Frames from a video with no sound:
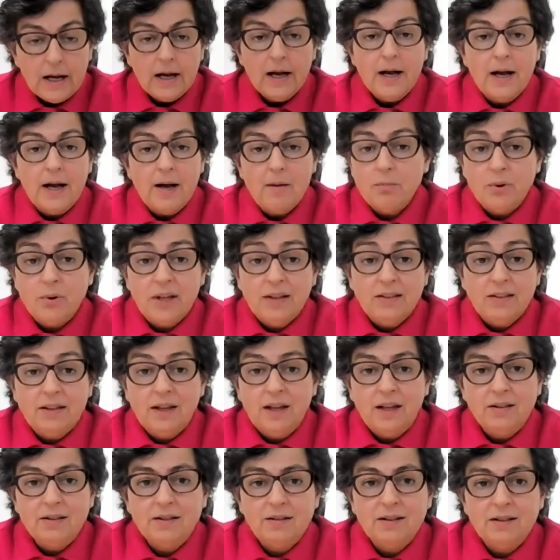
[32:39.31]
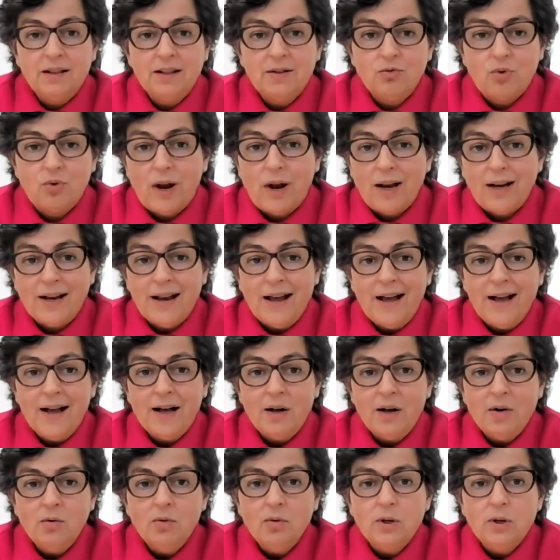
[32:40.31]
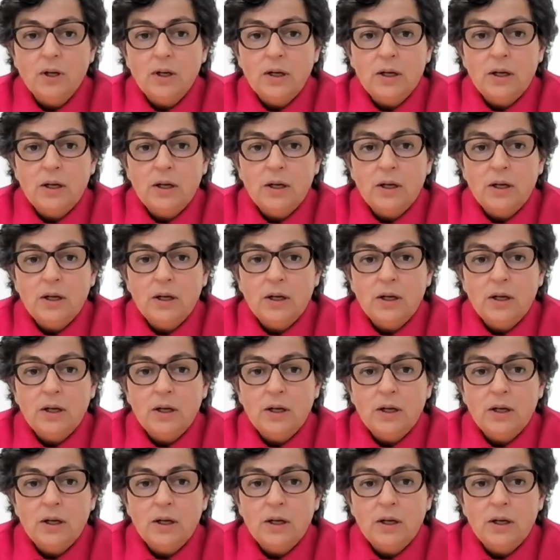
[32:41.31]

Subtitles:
but that right now